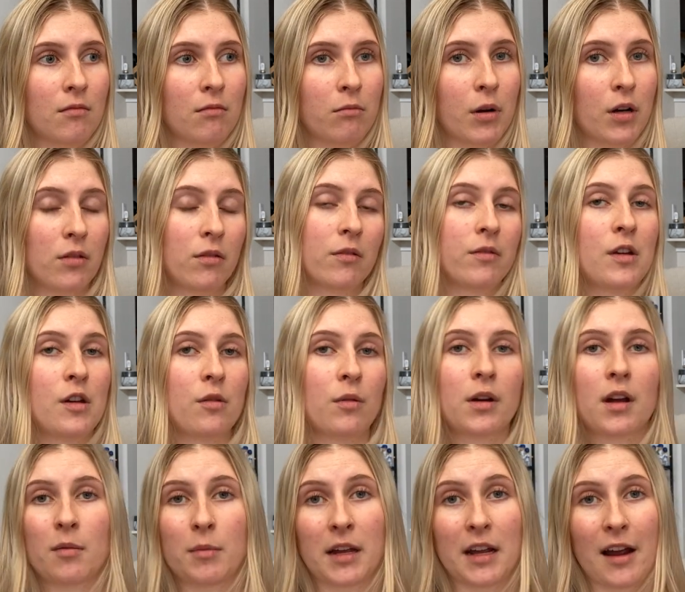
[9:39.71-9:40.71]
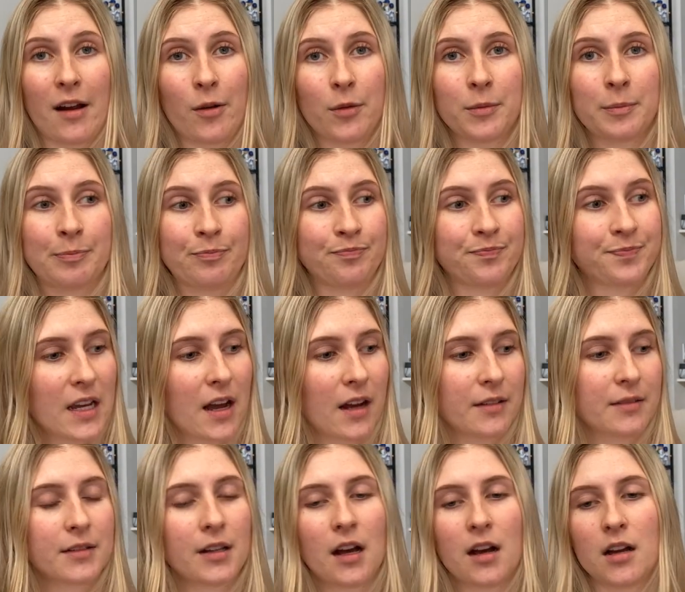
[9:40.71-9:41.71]
book review coming out.
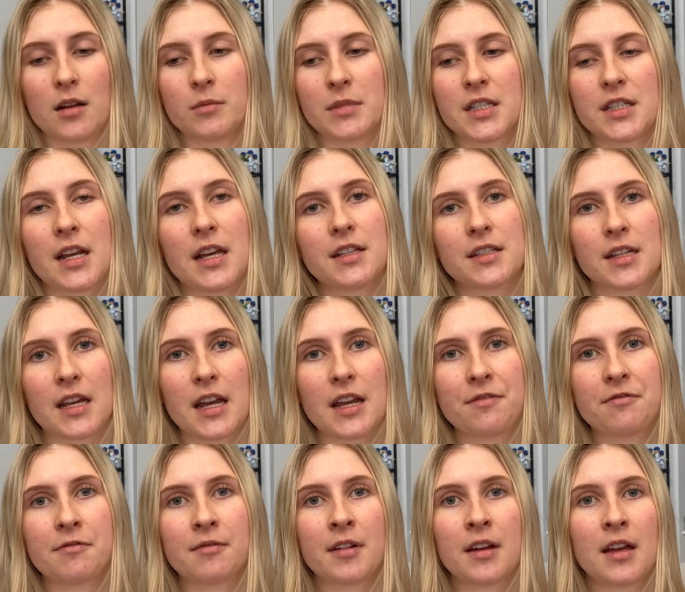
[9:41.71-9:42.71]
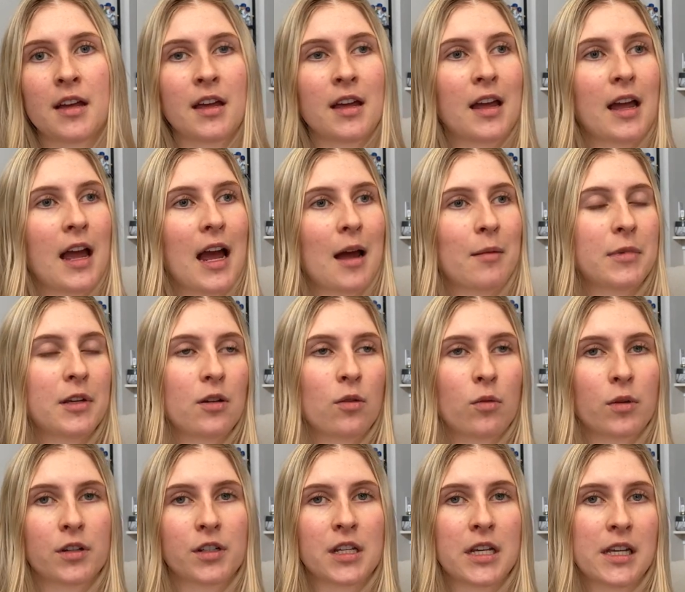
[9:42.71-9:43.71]
Yeah, stay safe. Happy
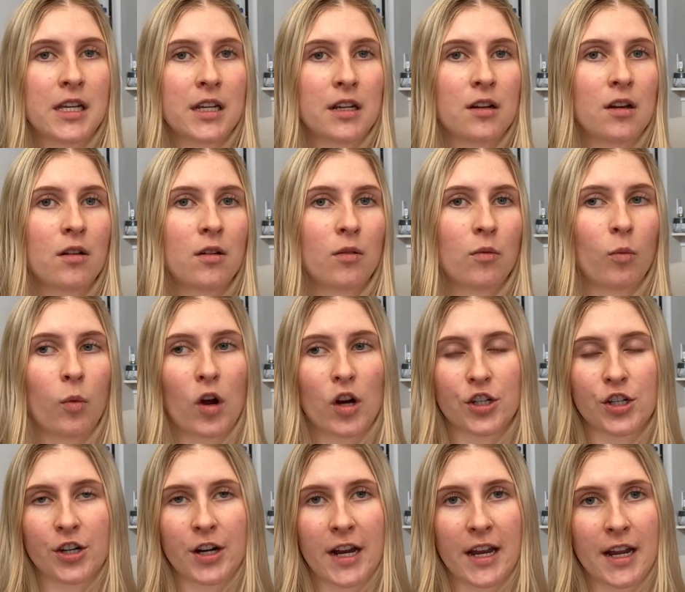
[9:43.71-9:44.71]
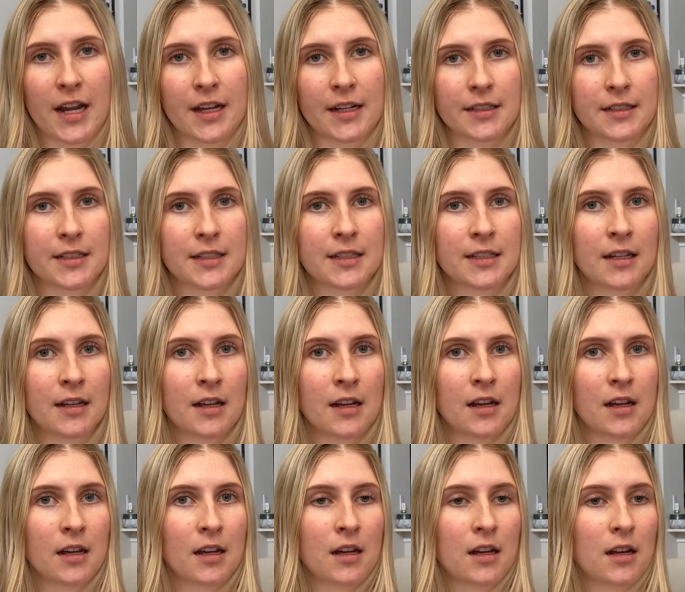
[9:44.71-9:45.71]
quarantine. Wash your hands.
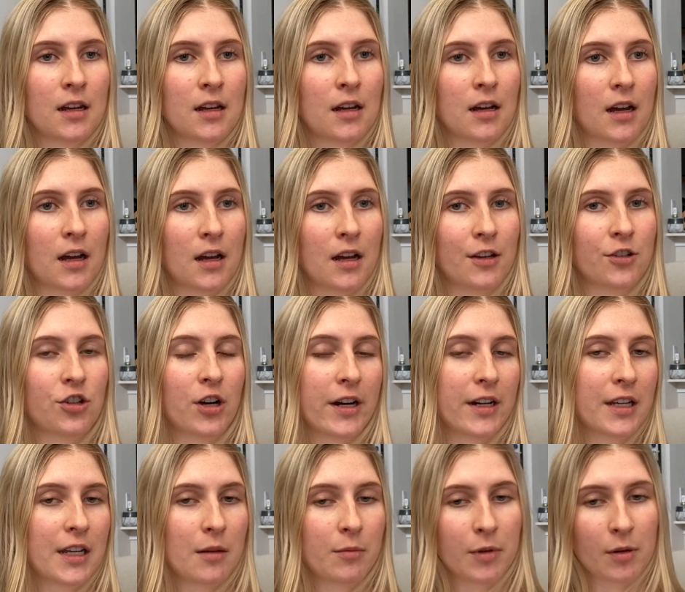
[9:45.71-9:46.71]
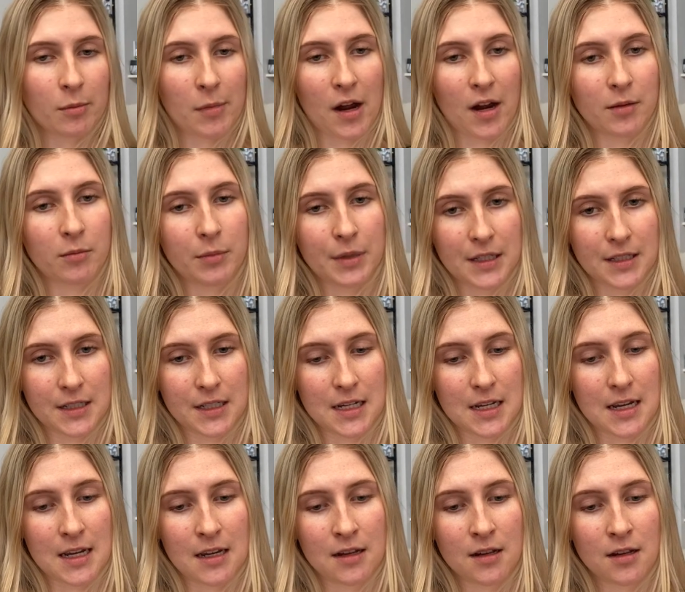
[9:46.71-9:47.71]
Try to keep your mind
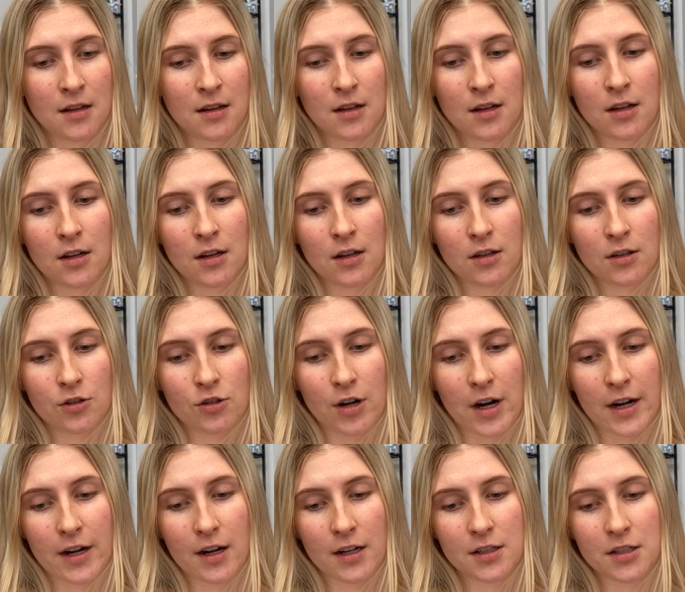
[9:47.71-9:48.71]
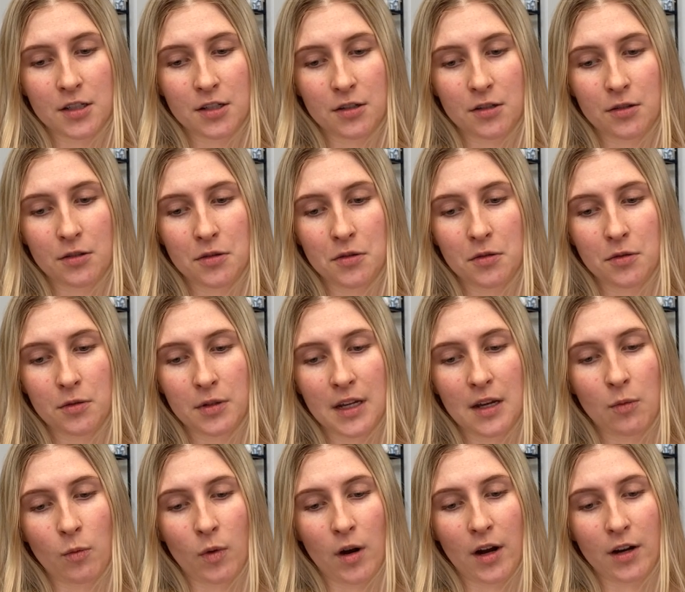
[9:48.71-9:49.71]
busy. Try not to
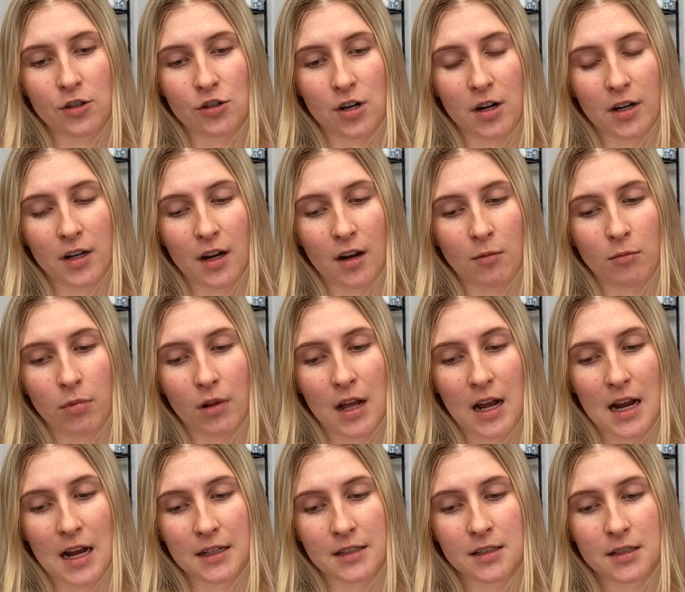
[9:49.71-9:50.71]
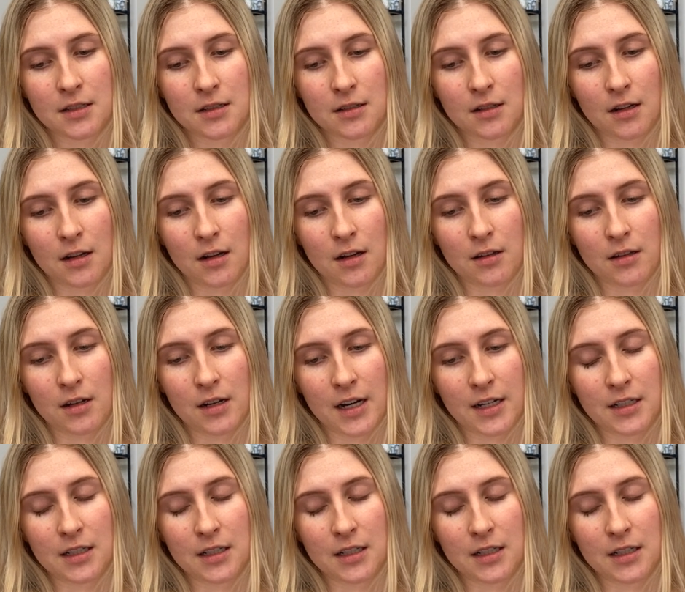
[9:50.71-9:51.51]
get wine drunk and blast the